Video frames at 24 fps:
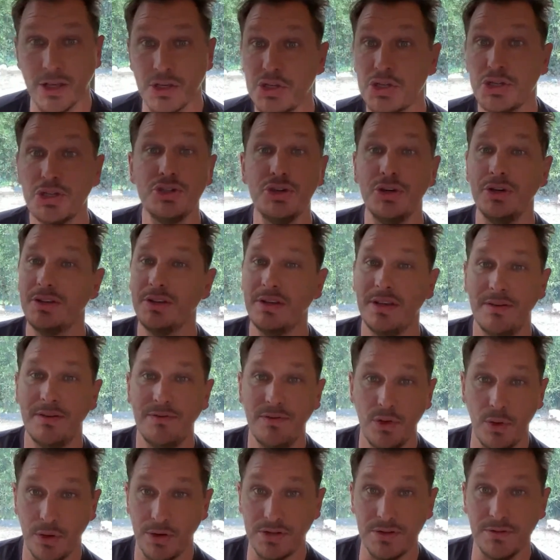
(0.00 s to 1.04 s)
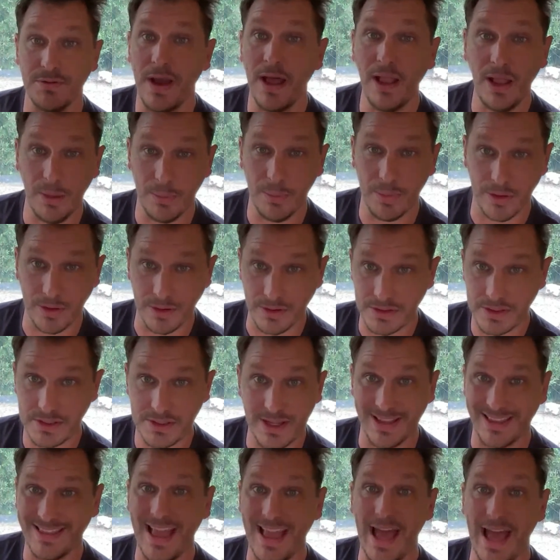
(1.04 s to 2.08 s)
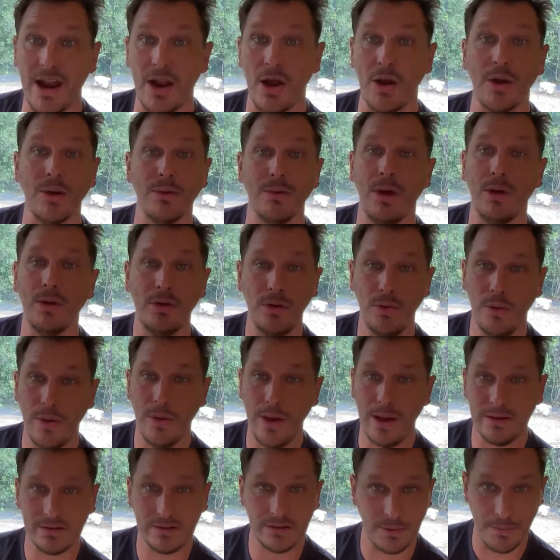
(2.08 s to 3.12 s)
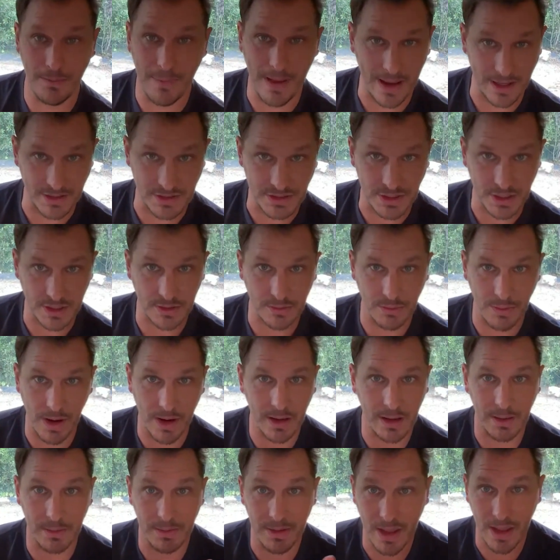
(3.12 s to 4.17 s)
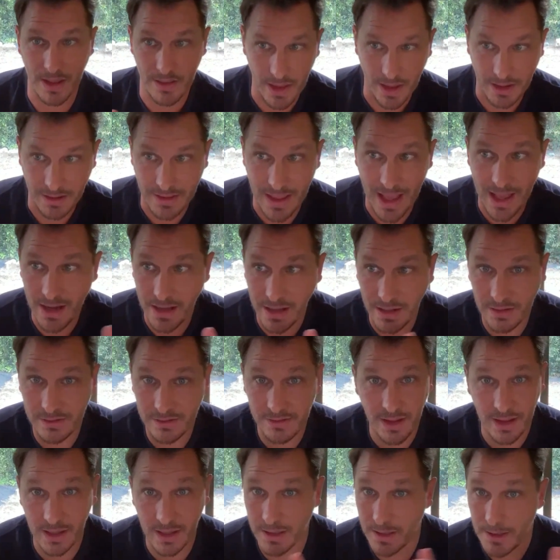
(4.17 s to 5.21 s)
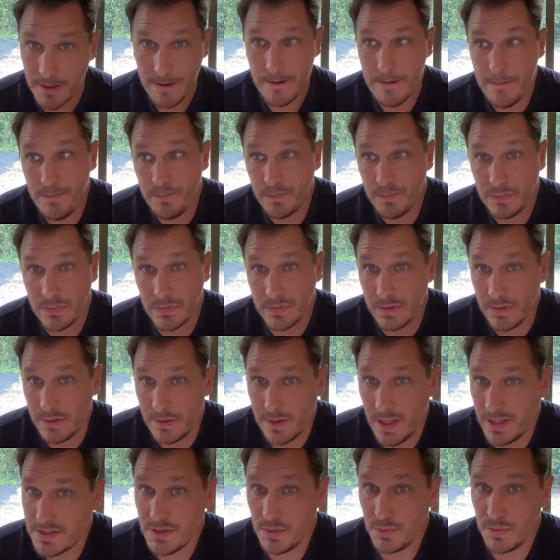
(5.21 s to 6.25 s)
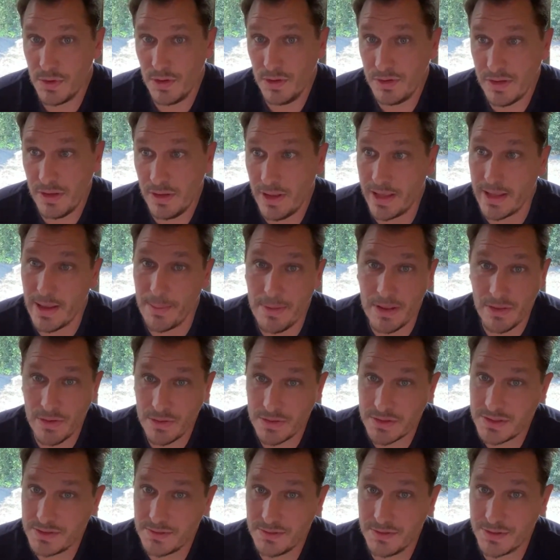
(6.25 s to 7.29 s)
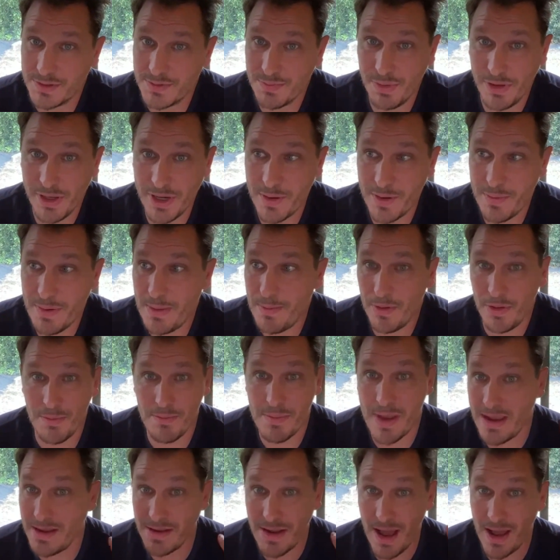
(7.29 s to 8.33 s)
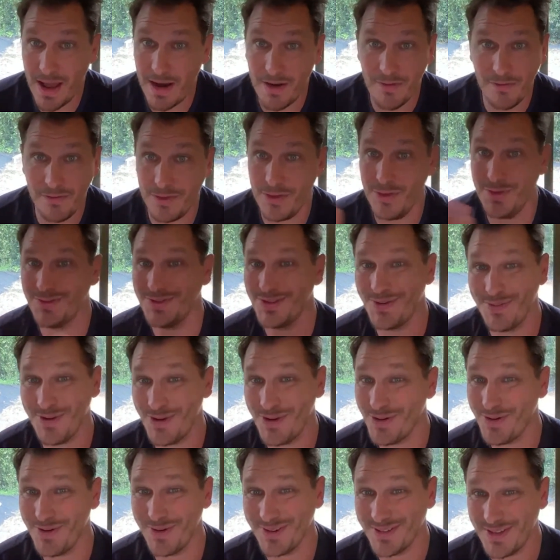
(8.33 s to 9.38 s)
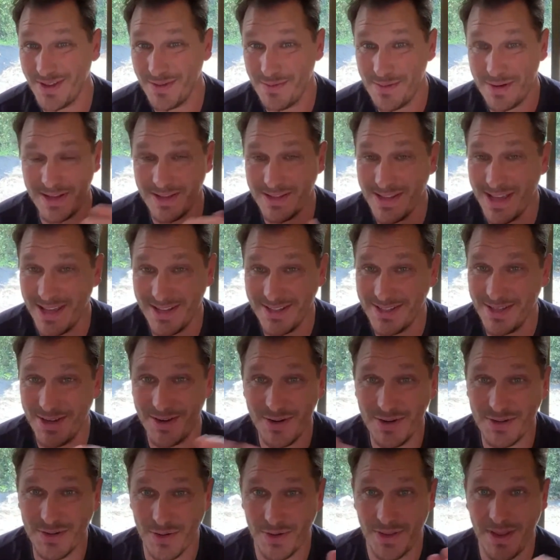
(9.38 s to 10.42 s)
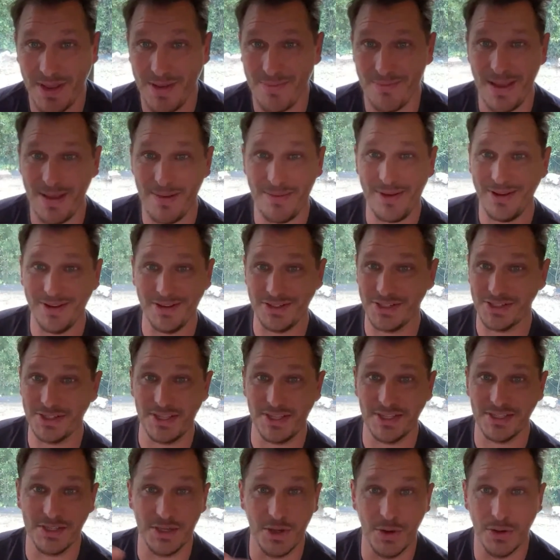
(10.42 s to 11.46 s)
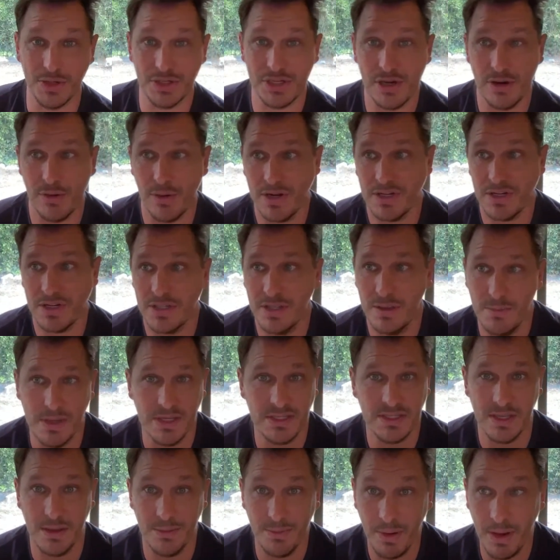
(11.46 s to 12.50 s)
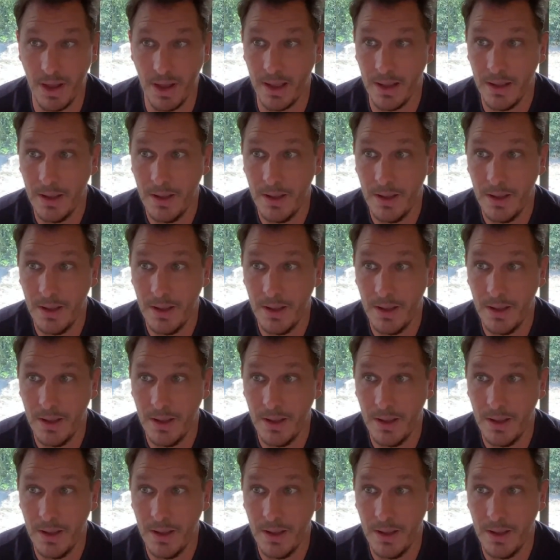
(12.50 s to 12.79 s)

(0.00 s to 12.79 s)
should give your developers like that Heroku-esque magic, right? And like that is like that's the real deal. Like, I mean, there's plenty of people that may not have used Heroku because they've been in data centers, or they maybe it's just this newer generation that missed it. But